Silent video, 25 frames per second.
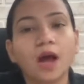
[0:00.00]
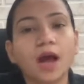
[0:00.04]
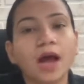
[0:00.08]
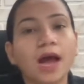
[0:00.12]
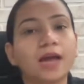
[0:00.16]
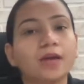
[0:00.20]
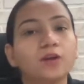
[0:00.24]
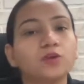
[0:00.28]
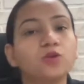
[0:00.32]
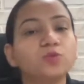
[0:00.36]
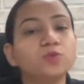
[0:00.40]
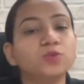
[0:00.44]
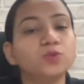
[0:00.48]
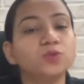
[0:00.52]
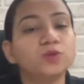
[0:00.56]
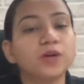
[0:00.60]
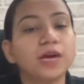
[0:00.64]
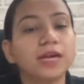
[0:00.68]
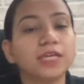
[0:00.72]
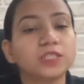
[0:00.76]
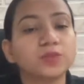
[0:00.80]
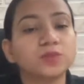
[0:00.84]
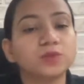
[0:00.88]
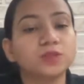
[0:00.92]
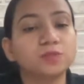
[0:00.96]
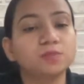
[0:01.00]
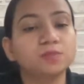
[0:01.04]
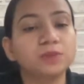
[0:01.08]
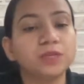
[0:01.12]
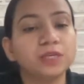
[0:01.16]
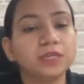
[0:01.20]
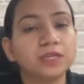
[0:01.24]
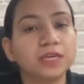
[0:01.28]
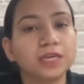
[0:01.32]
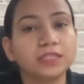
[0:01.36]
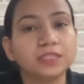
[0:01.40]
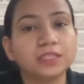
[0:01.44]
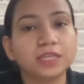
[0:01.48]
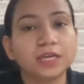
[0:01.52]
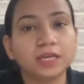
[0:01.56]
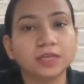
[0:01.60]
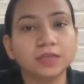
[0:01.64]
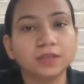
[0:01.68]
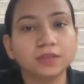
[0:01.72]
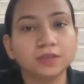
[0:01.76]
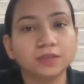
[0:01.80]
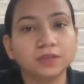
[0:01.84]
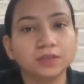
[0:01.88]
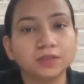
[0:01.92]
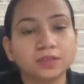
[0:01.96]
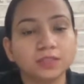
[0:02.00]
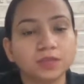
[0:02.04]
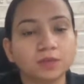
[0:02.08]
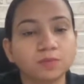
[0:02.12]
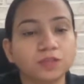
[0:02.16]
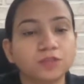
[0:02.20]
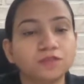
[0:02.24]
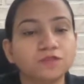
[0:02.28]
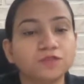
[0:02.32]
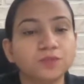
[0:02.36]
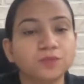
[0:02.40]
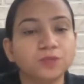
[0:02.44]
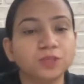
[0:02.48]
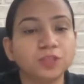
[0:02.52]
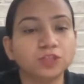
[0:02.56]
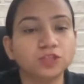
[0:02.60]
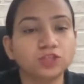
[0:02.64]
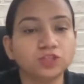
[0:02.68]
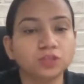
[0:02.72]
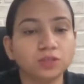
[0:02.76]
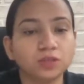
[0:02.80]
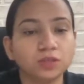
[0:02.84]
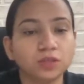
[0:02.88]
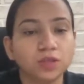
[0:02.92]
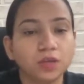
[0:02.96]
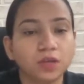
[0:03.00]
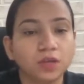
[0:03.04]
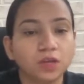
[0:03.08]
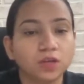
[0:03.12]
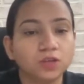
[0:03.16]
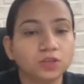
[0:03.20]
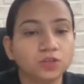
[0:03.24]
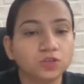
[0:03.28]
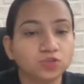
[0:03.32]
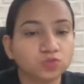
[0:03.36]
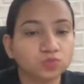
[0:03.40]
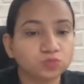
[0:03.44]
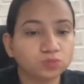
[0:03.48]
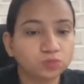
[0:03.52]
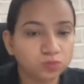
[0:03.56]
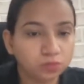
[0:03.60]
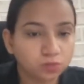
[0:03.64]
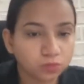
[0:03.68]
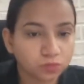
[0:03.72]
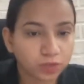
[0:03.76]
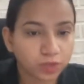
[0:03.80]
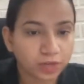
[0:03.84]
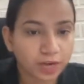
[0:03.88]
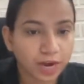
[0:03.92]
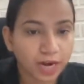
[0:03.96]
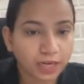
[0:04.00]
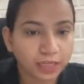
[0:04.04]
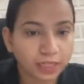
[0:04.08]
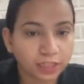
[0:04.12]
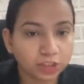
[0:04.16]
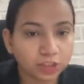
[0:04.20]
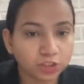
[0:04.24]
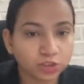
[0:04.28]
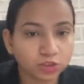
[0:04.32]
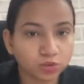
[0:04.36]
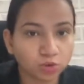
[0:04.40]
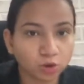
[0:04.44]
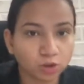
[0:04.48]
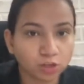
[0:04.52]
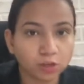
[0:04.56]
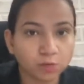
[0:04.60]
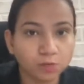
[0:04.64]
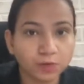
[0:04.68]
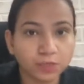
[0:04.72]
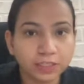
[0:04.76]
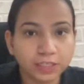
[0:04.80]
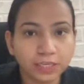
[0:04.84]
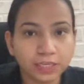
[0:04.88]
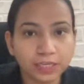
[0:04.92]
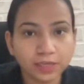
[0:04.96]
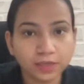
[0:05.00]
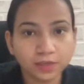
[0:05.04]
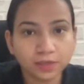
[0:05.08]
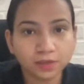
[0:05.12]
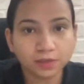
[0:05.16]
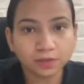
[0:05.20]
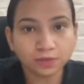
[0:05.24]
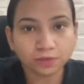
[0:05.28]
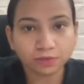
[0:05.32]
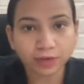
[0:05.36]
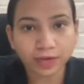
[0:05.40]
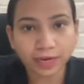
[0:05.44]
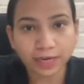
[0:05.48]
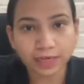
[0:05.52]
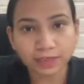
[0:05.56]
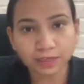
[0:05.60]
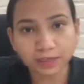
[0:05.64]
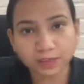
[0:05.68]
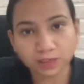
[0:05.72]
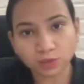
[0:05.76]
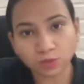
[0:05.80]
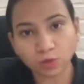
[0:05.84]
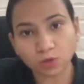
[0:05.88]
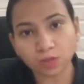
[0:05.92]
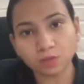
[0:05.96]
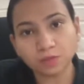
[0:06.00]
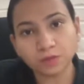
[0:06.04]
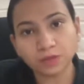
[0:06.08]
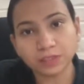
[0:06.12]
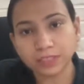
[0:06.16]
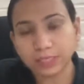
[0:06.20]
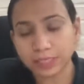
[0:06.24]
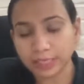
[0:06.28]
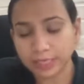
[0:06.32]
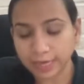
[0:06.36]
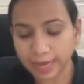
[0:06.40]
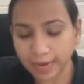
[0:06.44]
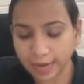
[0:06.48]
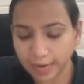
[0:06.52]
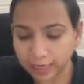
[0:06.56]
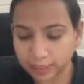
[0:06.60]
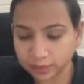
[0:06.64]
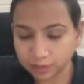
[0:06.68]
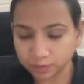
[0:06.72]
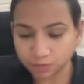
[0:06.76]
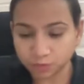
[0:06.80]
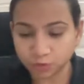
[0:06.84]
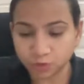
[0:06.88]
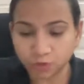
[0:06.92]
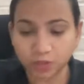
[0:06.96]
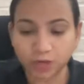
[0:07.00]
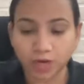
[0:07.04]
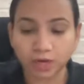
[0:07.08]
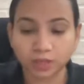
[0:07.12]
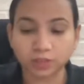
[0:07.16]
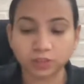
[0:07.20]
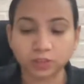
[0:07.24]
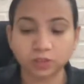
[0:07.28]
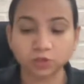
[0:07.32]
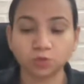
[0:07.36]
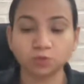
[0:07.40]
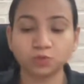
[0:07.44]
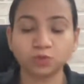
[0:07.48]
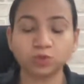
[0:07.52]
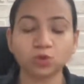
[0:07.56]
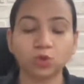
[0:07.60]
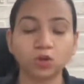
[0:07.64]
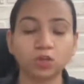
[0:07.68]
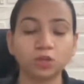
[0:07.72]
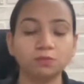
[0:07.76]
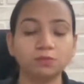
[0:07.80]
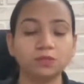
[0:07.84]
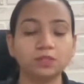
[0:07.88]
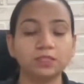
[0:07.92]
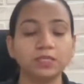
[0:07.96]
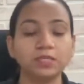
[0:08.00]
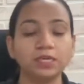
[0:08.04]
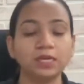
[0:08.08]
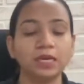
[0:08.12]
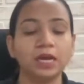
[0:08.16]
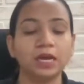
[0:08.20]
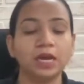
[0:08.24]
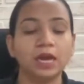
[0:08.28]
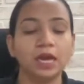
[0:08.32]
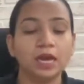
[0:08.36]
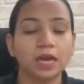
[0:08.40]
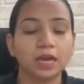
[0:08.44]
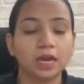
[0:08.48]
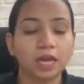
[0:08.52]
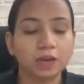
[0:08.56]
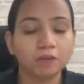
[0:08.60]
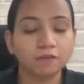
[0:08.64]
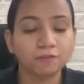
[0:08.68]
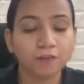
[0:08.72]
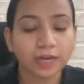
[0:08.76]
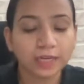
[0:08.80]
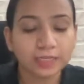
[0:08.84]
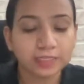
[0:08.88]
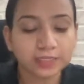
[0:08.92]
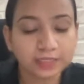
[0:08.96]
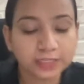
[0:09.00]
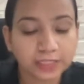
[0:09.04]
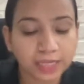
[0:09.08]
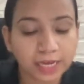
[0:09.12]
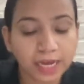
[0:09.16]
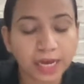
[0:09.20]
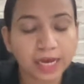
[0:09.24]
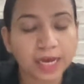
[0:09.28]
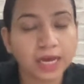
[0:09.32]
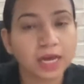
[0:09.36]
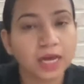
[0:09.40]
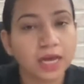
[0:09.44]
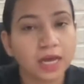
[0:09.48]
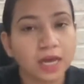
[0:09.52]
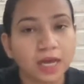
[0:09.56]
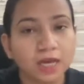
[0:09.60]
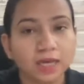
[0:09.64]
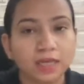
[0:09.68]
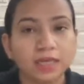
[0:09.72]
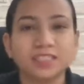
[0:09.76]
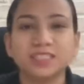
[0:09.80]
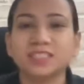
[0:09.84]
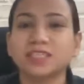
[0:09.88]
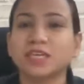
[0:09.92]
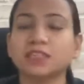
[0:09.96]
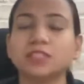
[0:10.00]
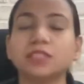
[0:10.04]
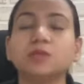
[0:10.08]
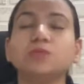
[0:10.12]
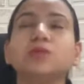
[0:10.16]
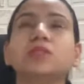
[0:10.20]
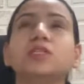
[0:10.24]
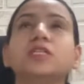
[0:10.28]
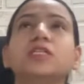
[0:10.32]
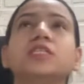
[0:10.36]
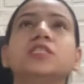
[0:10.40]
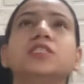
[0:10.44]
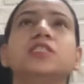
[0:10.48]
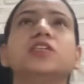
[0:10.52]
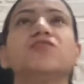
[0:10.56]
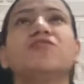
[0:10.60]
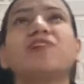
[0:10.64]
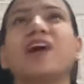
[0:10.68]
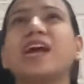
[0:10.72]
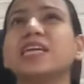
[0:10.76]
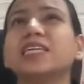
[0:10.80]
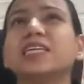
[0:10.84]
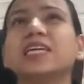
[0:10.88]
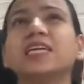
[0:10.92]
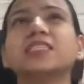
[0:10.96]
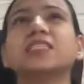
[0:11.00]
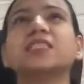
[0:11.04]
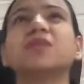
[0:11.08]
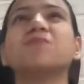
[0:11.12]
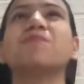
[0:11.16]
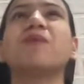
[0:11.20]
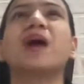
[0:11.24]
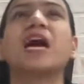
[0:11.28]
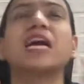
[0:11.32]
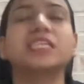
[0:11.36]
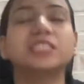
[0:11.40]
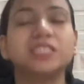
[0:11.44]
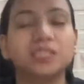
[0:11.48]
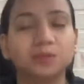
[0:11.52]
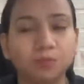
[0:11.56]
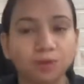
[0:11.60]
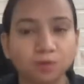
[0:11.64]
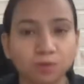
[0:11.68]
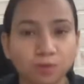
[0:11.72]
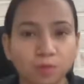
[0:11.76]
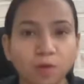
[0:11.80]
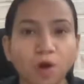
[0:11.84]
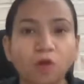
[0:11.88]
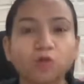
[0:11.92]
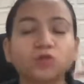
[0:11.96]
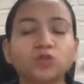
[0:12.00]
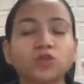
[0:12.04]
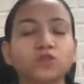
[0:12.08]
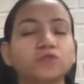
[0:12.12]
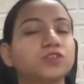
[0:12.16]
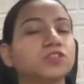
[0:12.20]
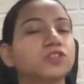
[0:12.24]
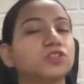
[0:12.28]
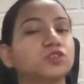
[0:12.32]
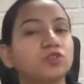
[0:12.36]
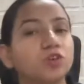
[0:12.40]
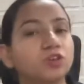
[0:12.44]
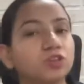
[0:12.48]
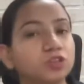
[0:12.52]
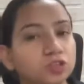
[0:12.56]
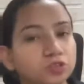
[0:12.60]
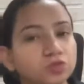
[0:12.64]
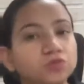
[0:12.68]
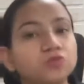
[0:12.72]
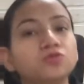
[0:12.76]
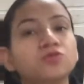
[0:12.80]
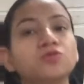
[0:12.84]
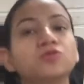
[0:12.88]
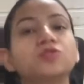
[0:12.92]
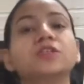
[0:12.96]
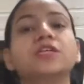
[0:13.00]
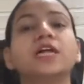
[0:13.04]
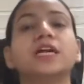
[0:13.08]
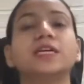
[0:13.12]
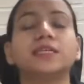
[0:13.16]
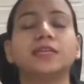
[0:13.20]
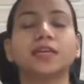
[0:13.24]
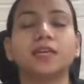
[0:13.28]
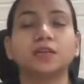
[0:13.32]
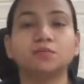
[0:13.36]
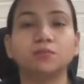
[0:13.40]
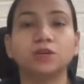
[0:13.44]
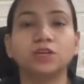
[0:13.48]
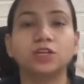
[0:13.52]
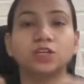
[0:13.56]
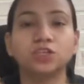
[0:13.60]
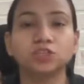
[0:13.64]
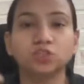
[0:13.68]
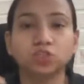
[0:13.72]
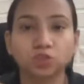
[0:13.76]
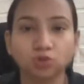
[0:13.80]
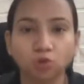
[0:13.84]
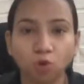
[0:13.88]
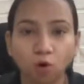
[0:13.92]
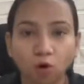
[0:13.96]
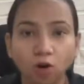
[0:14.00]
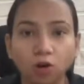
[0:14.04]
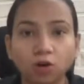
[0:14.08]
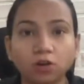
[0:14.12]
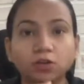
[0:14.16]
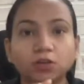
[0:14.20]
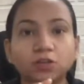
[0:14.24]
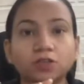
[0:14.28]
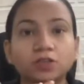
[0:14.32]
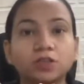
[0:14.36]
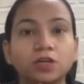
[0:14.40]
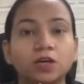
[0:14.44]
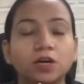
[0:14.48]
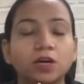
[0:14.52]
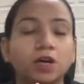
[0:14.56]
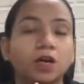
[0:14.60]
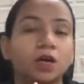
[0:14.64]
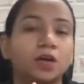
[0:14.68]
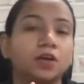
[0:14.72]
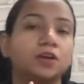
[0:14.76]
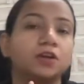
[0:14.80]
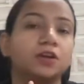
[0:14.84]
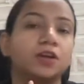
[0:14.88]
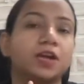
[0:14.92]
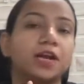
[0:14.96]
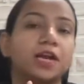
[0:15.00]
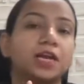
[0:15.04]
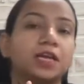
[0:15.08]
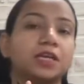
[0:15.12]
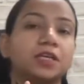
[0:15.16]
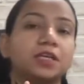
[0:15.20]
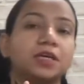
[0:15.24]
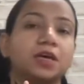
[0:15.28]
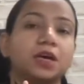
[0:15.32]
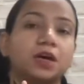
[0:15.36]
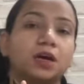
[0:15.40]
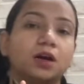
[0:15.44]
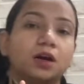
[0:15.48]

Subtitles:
I hope you guys will be getting some information regarding solubility, right? Solubility and product. So solubility, if I say, is nothing but it is defined as the maximum amount of a solute that can be dissolved, right?